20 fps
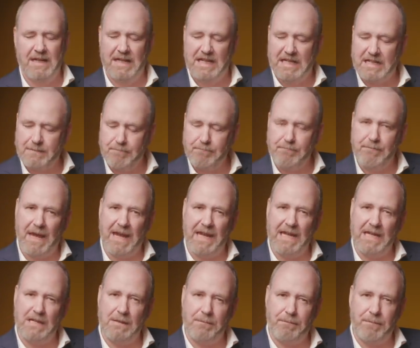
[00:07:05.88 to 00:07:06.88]
his
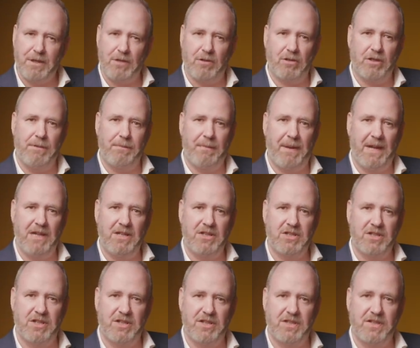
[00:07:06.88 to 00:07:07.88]
main
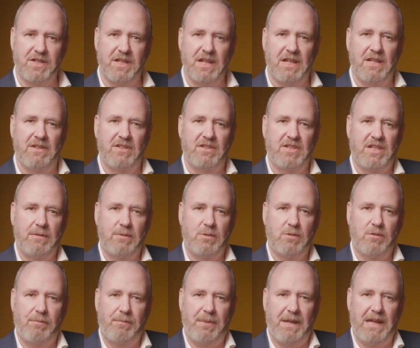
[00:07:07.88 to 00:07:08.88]
preoccupations seemed
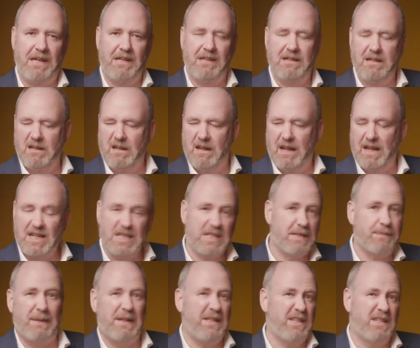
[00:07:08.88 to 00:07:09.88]
to have been
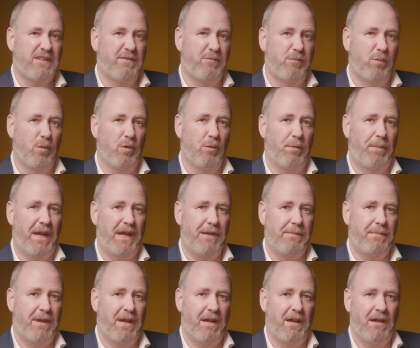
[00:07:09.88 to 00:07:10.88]
expensive
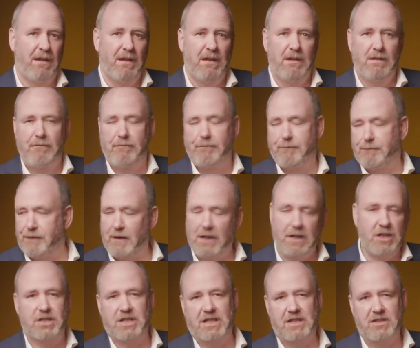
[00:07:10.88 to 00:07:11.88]
wallpaper,
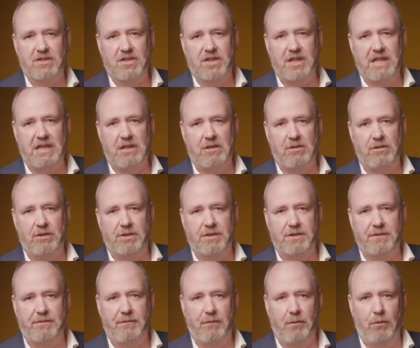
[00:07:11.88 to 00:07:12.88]
furnishings that he could not
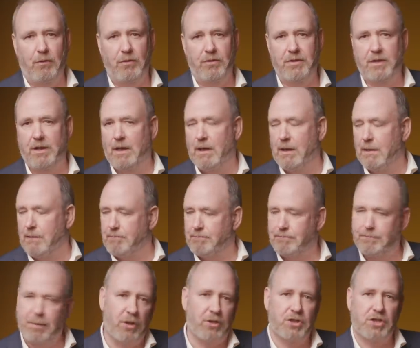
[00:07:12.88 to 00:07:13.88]
afford,
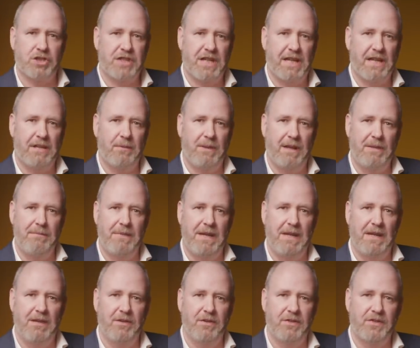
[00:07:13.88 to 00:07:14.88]
posh takeaway
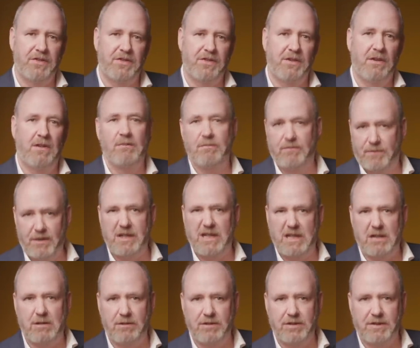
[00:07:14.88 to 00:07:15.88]
meals that he
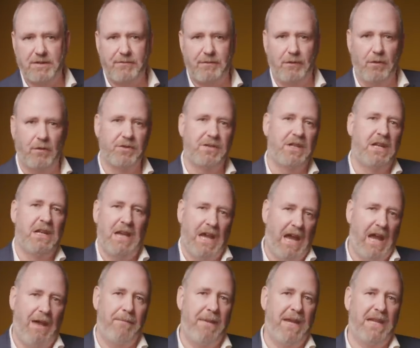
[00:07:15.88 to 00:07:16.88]
couldn't afford,
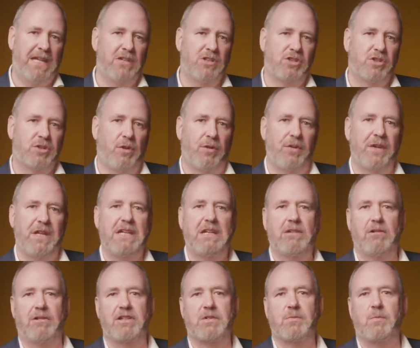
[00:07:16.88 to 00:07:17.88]
and making sure that he
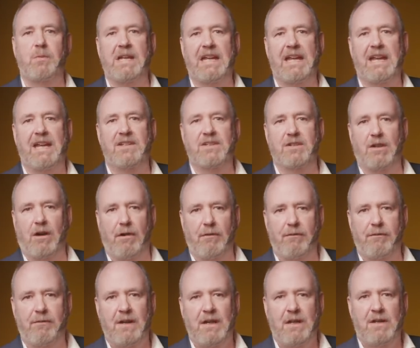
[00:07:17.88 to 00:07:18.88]
got his weekends off
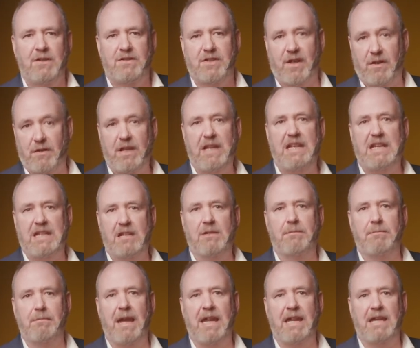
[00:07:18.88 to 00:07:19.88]
so that he could
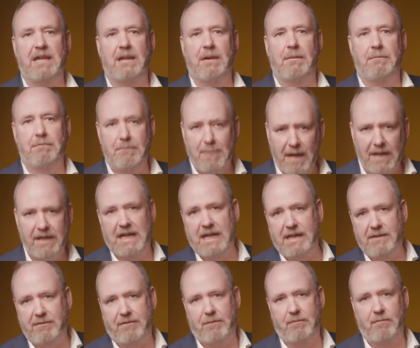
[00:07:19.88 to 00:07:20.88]
make money
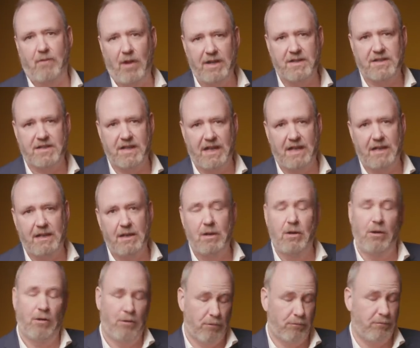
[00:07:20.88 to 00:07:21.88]
from writing,
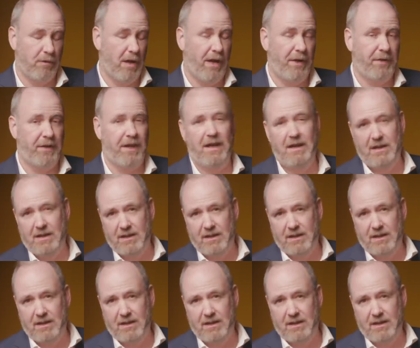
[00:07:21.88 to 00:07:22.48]
or rather